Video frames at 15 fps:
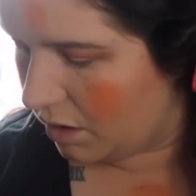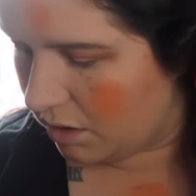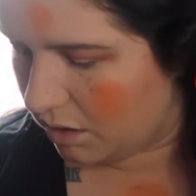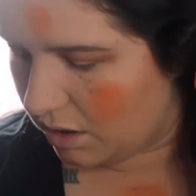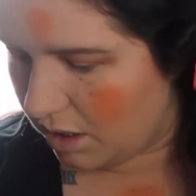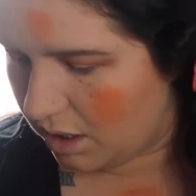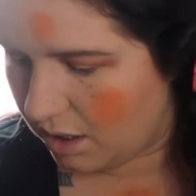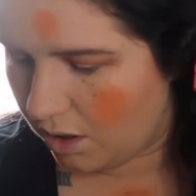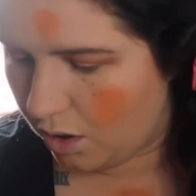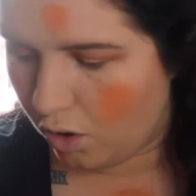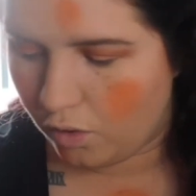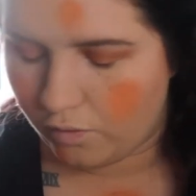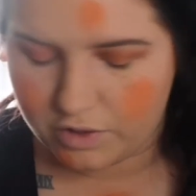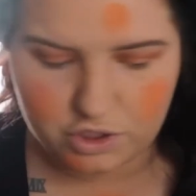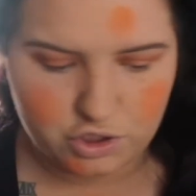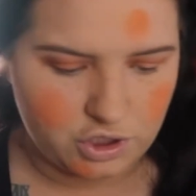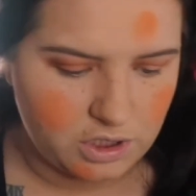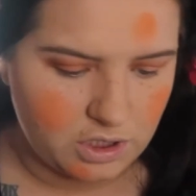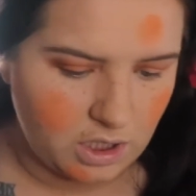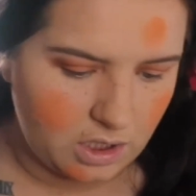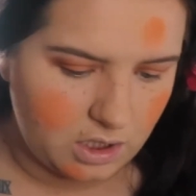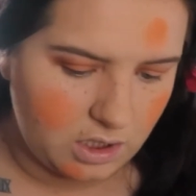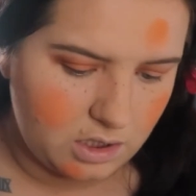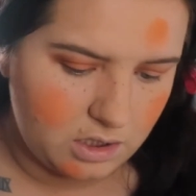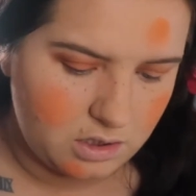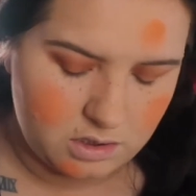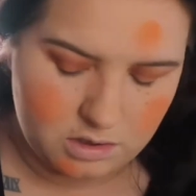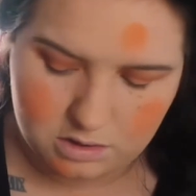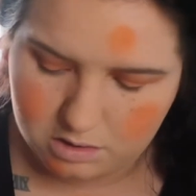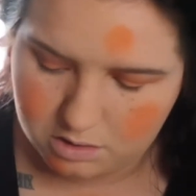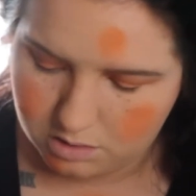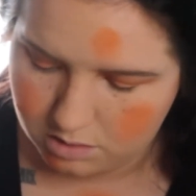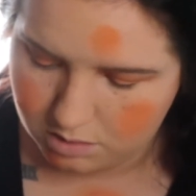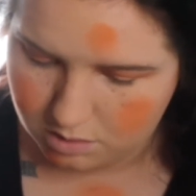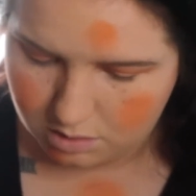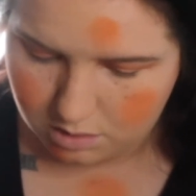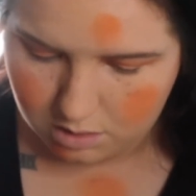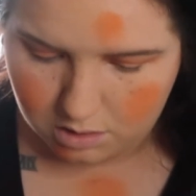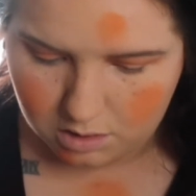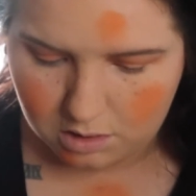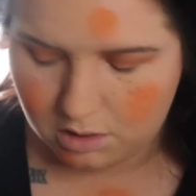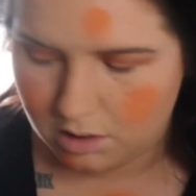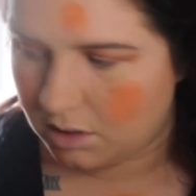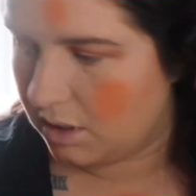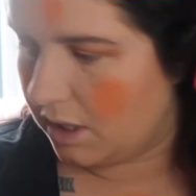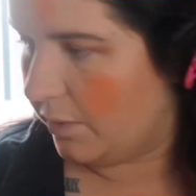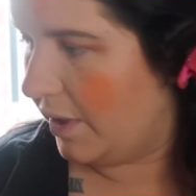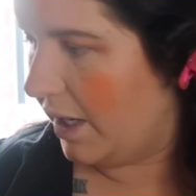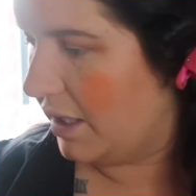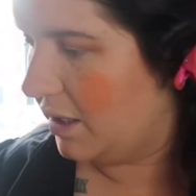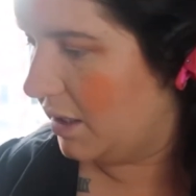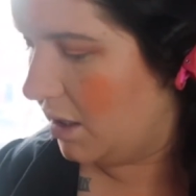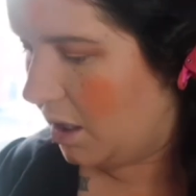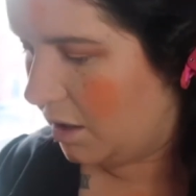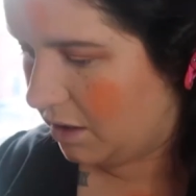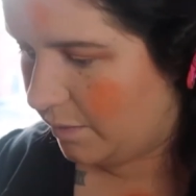the orangey colour that we have in the other